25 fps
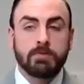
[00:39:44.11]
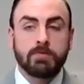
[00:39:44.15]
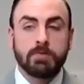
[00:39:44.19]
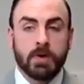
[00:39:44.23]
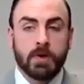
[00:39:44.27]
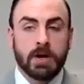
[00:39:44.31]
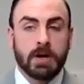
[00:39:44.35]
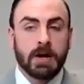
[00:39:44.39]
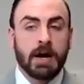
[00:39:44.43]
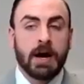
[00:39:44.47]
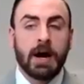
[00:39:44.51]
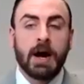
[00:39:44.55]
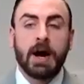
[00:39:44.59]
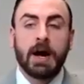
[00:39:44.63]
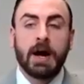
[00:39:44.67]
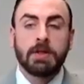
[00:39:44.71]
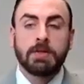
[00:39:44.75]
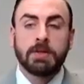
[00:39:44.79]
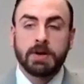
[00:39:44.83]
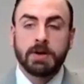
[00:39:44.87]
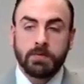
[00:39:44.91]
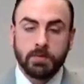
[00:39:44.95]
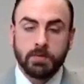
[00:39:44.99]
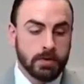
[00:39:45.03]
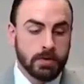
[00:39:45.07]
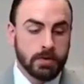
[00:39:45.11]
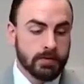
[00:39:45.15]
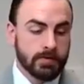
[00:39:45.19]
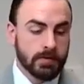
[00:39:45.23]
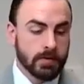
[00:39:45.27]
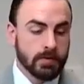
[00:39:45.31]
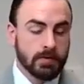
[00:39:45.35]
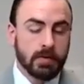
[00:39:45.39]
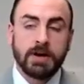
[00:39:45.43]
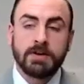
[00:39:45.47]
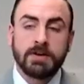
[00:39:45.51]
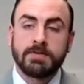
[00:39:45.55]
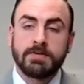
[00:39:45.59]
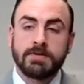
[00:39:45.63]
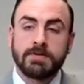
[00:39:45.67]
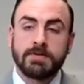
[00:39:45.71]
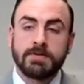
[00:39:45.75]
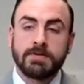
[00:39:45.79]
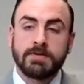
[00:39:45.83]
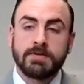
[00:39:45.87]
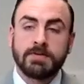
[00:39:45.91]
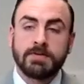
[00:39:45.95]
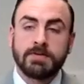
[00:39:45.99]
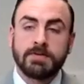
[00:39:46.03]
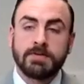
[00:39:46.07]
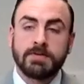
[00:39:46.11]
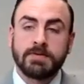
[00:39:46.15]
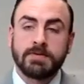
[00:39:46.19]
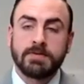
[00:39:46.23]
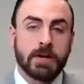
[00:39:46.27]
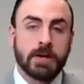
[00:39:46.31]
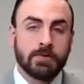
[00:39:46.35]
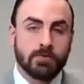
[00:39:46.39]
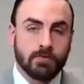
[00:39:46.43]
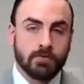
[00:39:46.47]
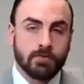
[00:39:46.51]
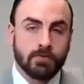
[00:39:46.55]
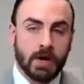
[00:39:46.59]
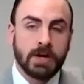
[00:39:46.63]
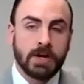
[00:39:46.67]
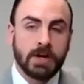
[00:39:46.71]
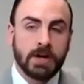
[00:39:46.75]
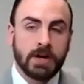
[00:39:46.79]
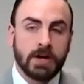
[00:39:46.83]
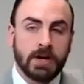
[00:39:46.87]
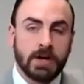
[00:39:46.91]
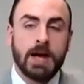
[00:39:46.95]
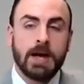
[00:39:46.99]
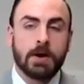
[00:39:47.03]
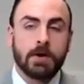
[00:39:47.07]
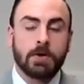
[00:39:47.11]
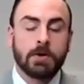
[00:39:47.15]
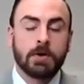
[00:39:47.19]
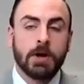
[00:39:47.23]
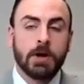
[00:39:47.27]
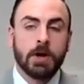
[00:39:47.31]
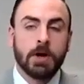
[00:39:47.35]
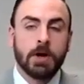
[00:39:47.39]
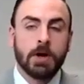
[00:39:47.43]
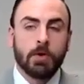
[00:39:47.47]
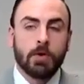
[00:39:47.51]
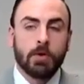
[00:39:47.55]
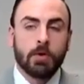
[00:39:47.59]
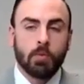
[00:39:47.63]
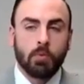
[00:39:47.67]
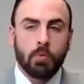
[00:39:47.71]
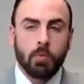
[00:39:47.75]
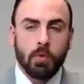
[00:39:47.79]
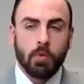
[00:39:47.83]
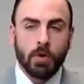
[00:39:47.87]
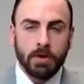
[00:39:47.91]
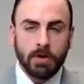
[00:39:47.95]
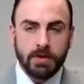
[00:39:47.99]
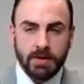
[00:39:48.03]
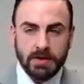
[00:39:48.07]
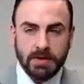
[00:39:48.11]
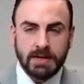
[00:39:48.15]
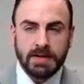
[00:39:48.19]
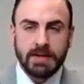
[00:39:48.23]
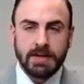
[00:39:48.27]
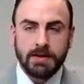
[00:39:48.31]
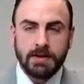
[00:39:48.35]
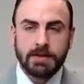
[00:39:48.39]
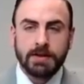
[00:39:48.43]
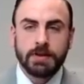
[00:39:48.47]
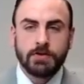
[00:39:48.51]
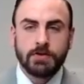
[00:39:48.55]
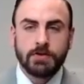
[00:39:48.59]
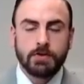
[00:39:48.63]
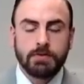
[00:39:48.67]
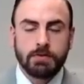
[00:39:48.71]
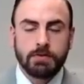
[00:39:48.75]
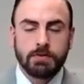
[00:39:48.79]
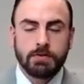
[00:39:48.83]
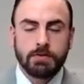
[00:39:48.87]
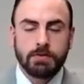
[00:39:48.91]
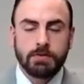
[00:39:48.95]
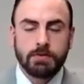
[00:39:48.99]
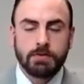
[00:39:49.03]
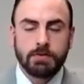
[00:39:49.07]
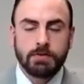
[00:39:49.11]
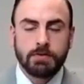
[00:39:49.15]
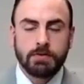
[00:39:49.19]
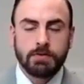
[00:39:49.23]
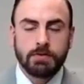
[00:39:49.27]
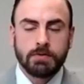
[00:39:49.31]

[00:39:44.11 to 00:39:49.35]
write a highlight reel of your life in 5 minutes or less right now, what are the key things you remember?